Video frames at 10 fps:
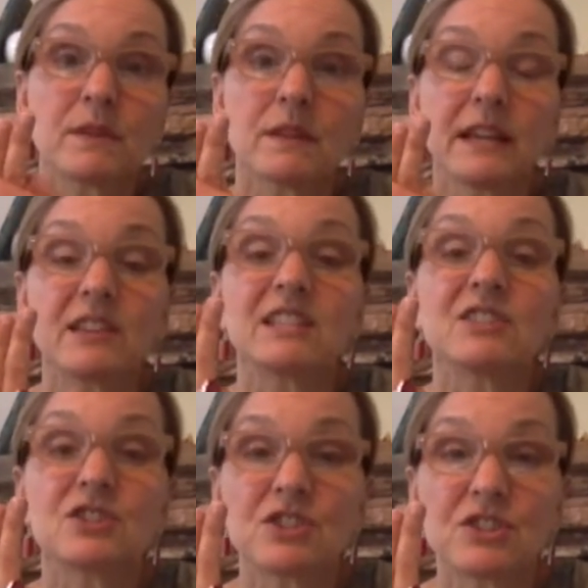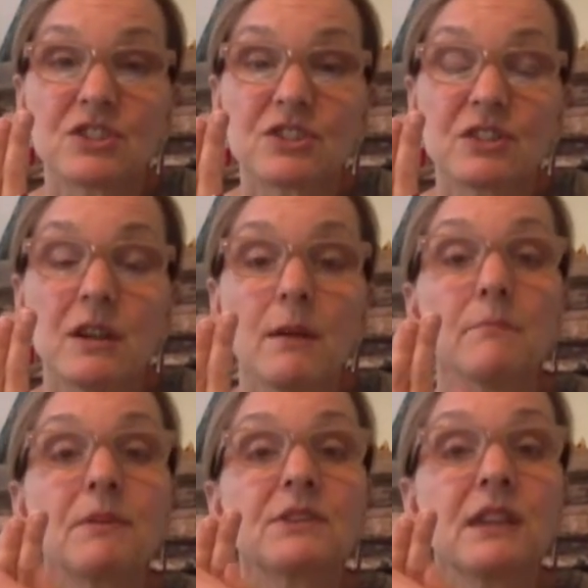like the sh,
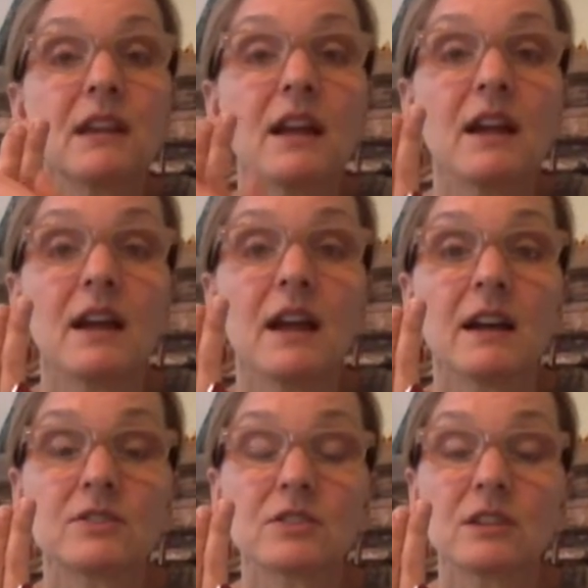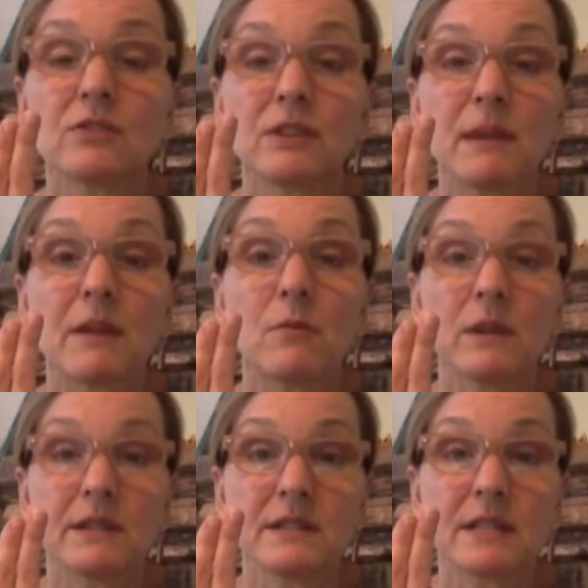but they actually only make 1
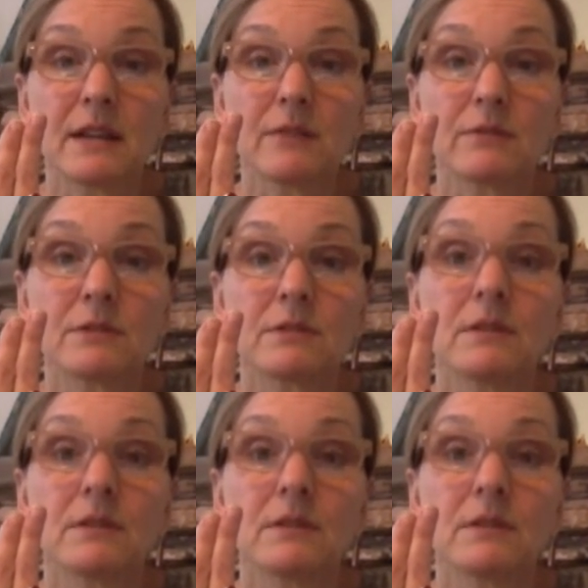sound.